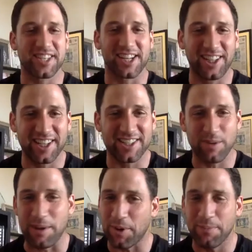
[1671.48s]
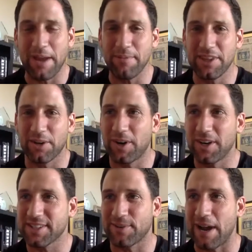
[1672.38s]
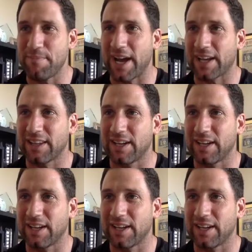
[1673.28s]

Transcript: a clean sweep, or maybe there was a right back